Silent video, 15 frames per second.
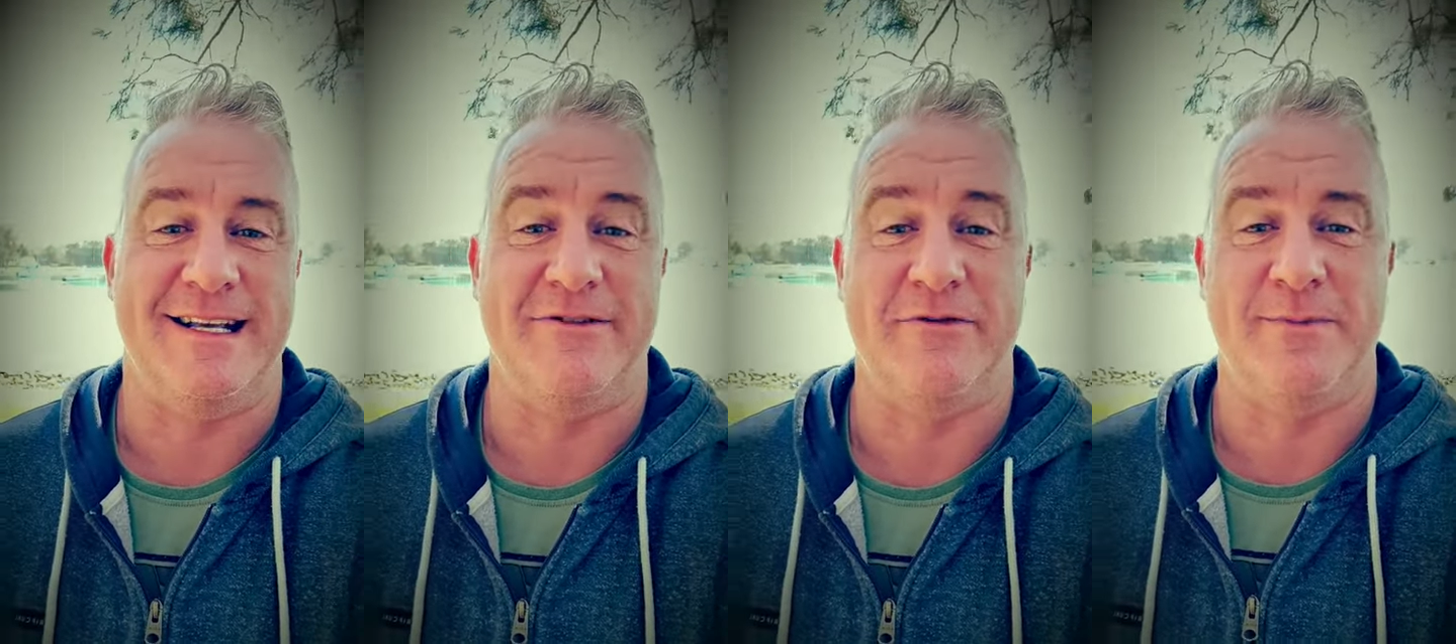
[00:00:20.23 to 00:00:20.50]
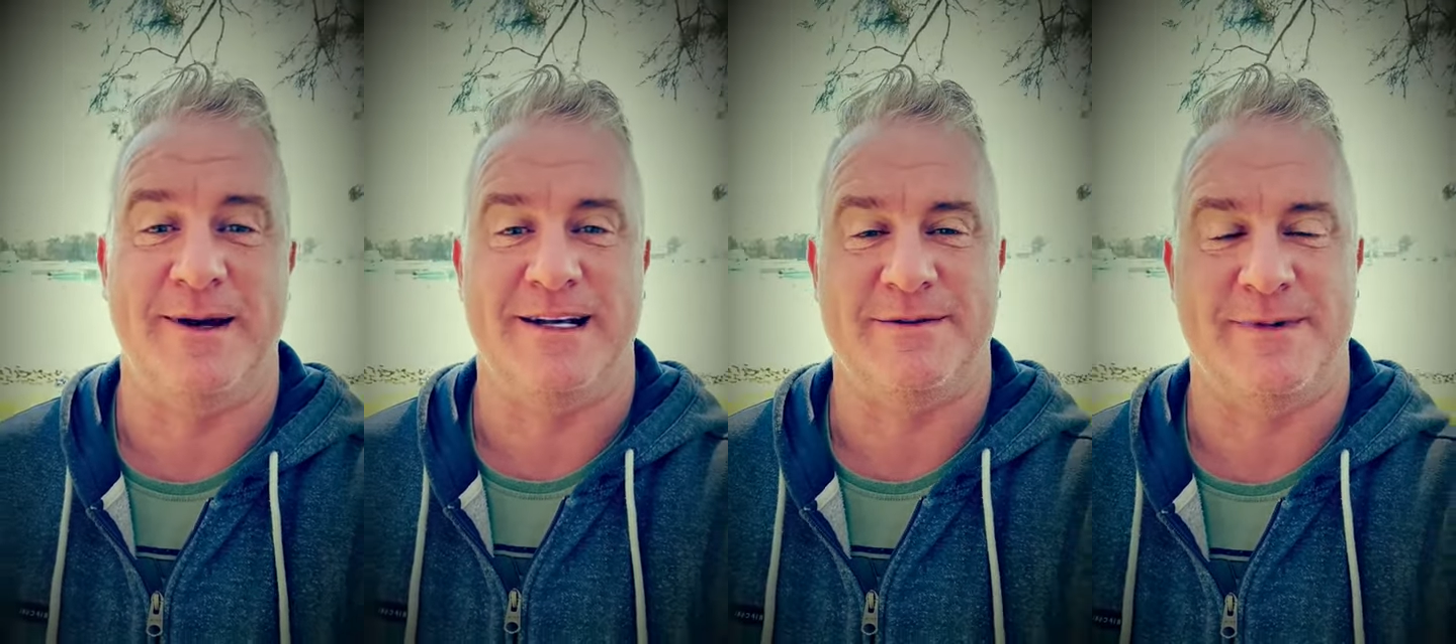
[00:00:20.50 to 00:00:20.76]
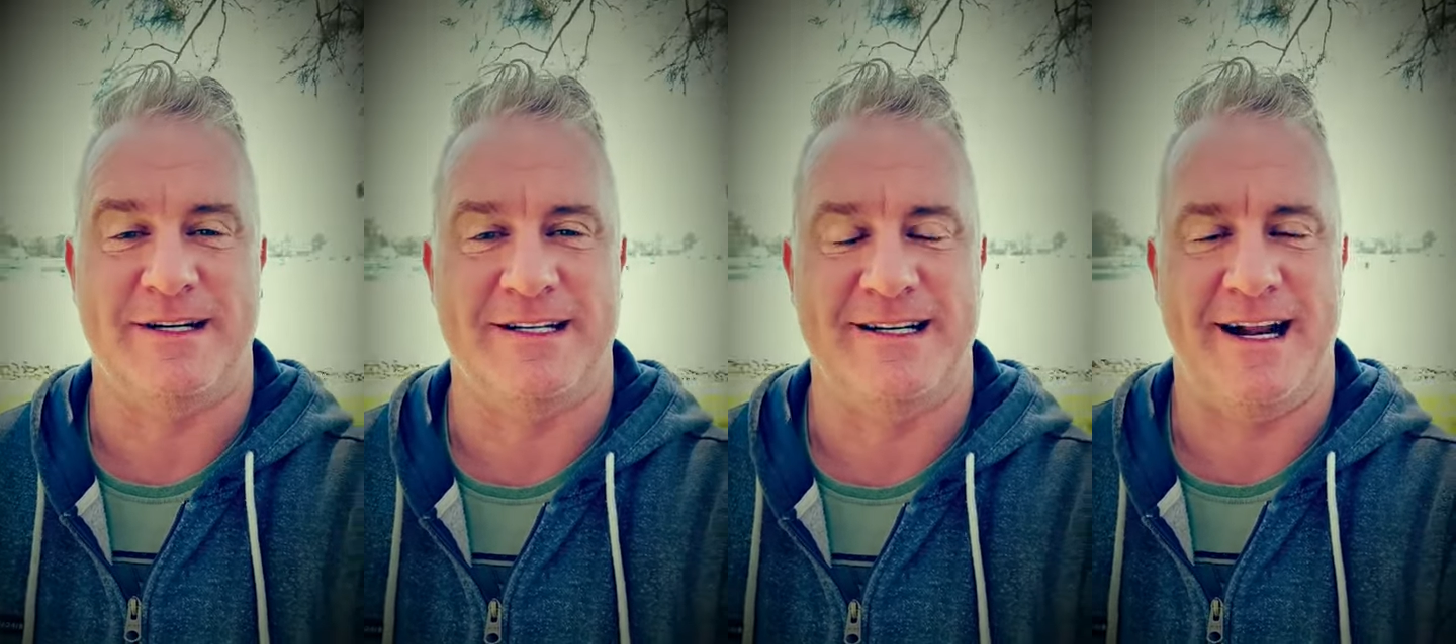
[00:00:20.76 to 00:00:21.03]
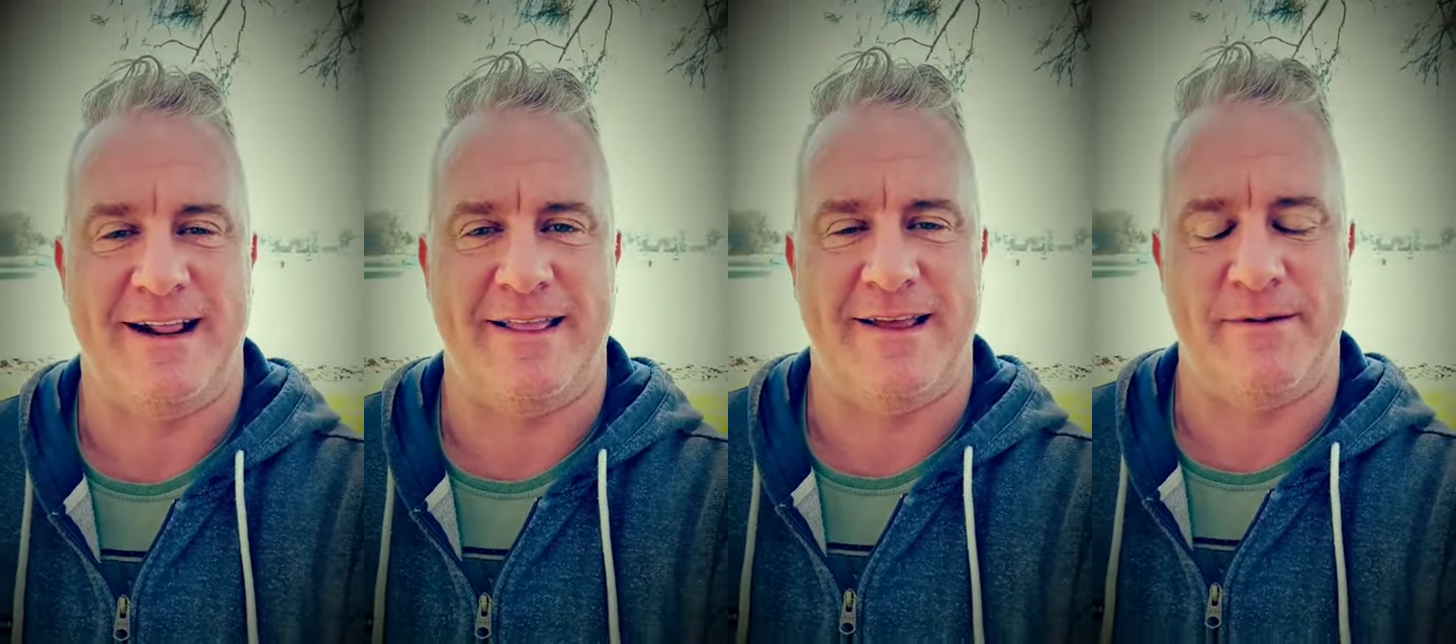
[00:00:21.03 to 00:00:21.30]
thing for me as much
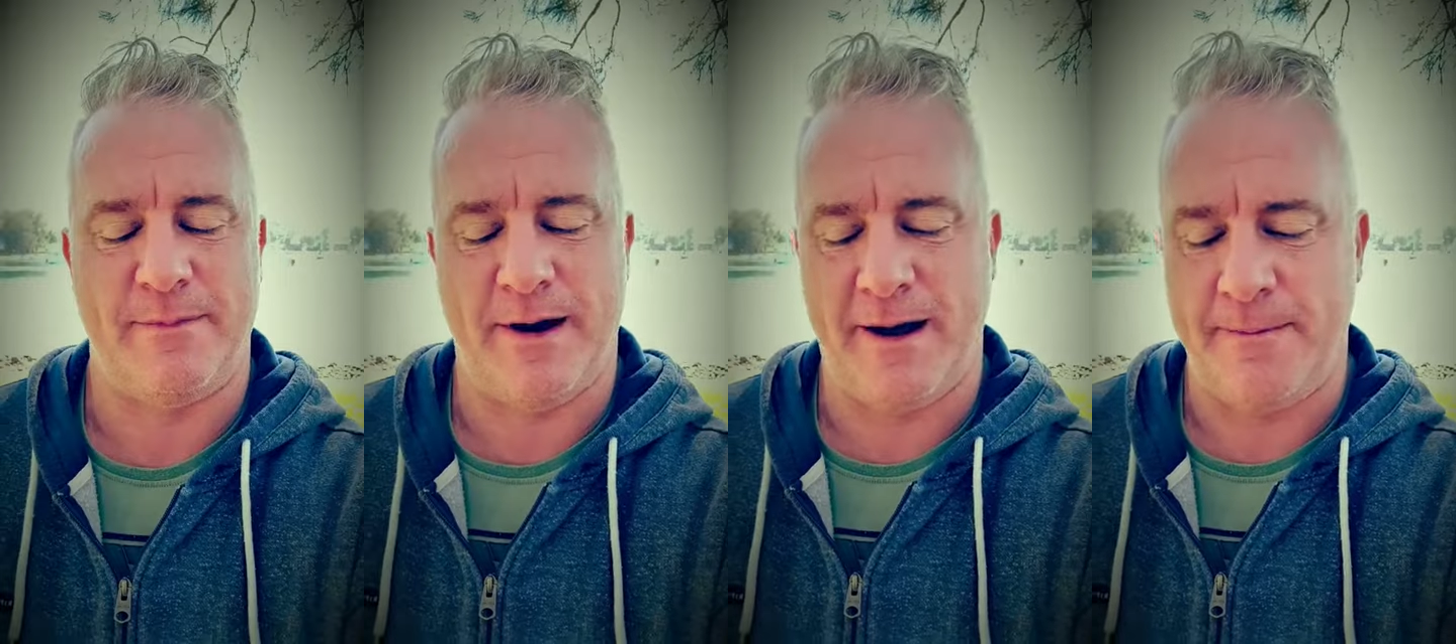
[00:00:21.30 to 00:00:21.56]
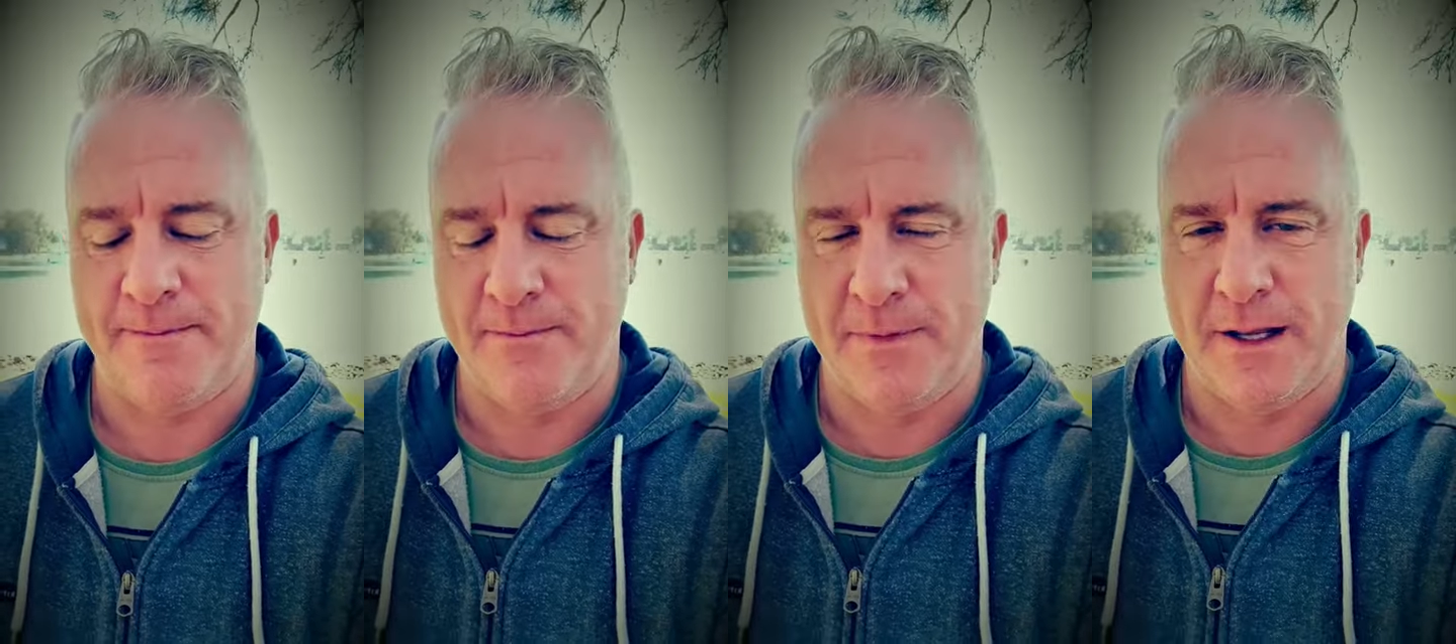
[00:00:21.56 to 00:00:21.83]
as anything, but